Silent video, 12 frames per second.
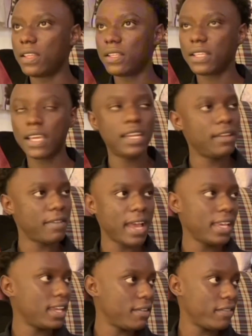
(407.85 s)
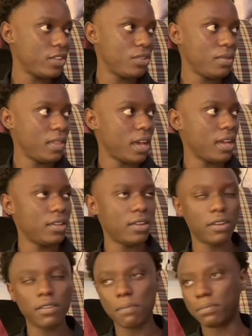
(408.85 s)
I can never do
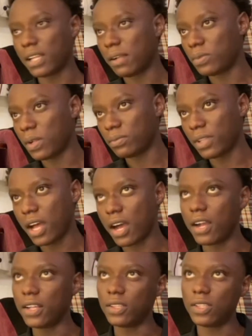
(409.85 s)
that, blah blah blah.